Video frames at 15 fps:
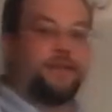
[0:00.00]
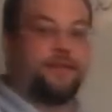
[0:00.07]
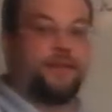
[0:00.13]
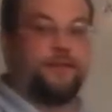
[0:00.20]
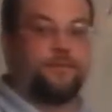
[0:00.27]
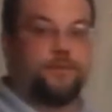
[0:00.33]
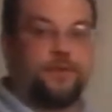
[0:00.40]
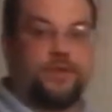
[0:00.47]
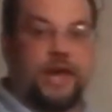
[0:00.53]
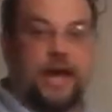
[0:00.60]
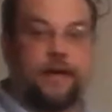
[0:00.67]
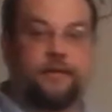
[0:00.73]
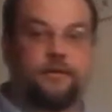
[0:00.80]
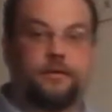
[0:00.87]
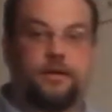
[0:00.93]
of things with
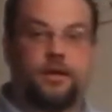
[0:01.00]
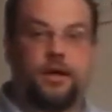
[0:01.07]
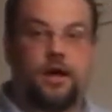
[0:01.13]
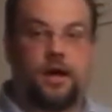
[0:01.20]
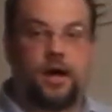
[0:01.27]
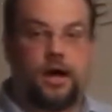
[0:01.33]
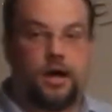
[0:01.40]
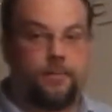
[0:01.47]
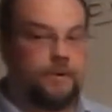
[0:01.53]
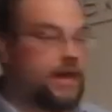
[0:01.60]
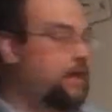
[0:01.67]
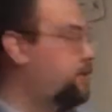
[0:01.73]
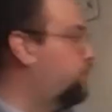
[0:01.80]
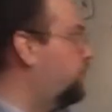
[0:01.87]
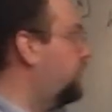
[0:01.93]
that.
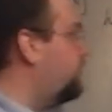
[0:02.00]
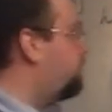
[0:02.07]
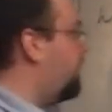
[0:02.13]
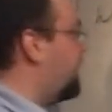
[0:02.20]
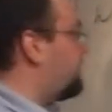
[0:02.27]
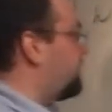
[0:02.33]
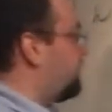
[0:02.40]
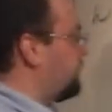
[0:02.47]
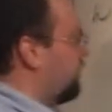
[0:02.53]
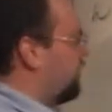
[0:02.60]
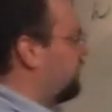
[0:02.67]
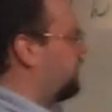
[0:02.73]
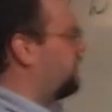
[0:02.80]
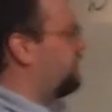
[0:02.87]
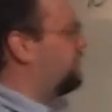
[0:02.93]
And weak bases
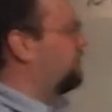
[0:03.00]
aren't